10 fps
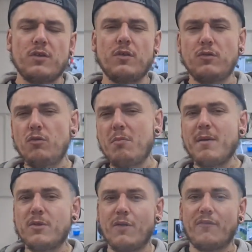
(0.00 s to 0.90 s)

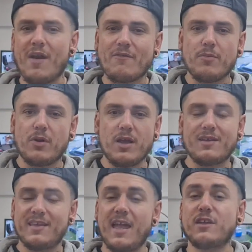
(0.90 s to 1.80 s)
Maybe not for everybody,
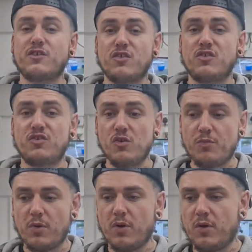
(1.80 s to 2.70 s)
because it is just
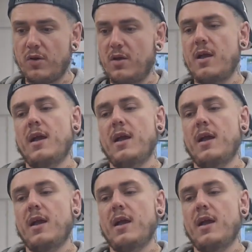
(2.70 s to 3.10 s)
super,